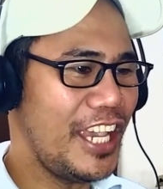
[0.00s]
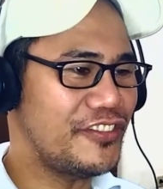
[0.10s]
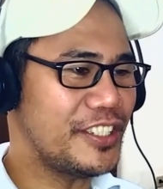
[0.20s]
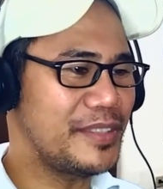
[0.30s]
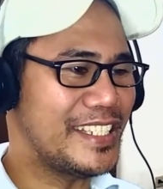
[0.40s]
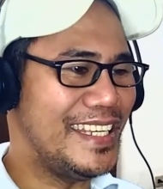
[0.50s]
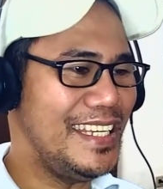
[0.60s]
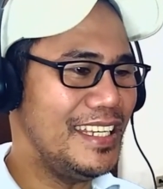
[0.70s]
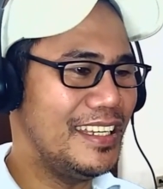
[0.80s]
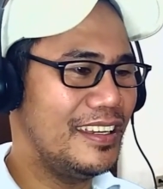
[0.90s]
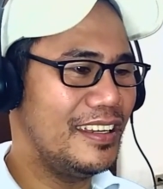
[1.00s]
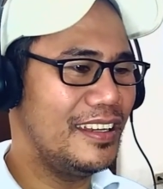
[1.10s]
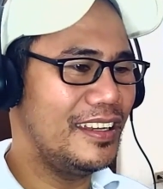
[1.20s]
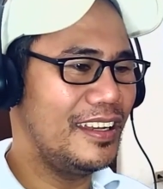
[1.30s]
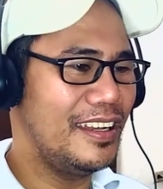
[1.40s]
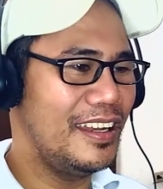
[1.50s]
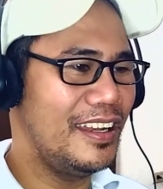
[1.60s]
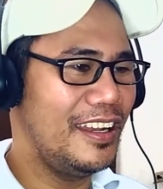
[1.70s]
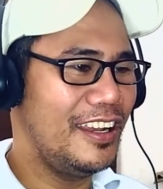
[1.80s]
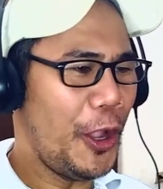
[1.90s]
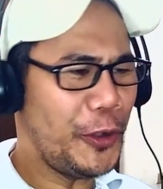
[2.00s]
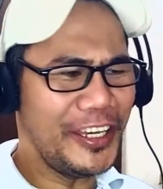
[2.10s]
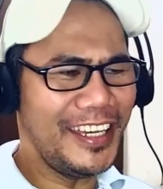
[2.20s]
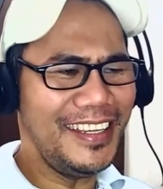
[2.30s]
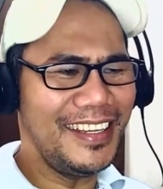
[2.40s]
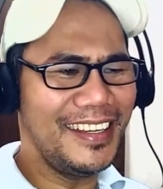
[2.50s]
Have some tea? Okay.